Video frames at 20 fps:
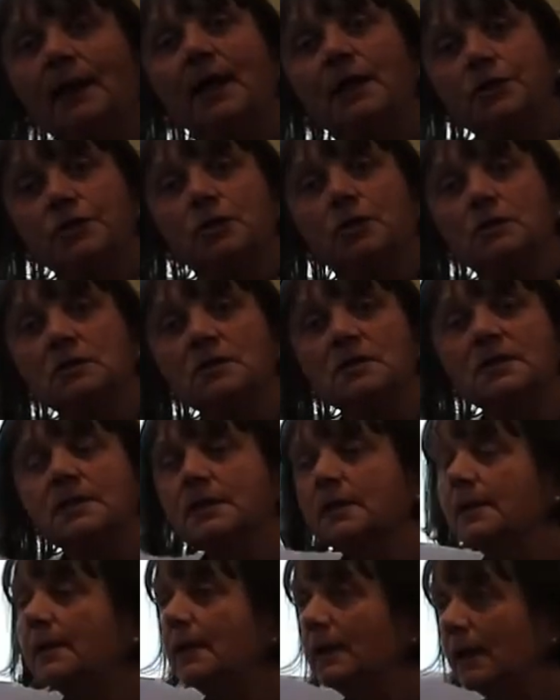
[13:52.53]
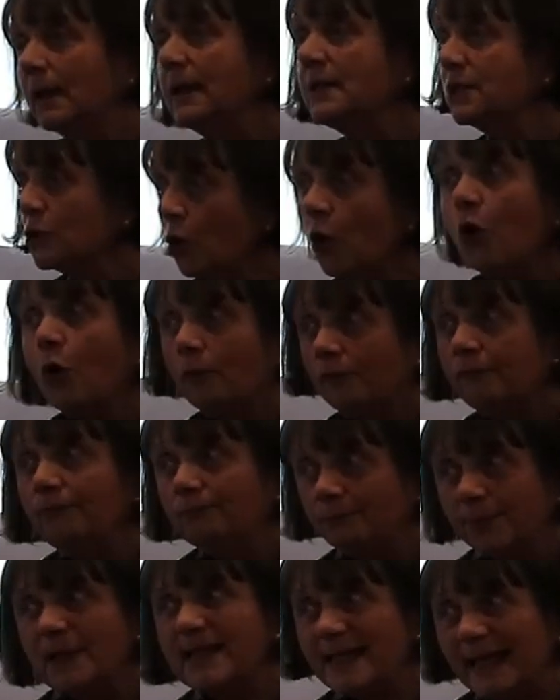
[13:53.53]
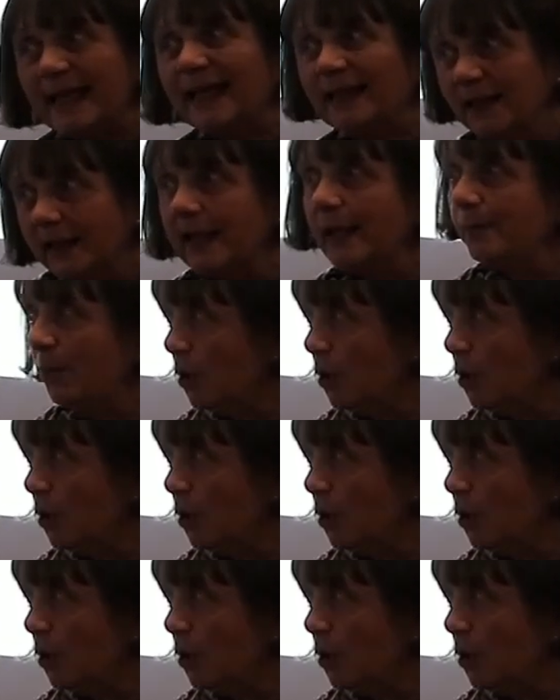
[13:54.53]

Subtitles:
hedgehogs is not particularly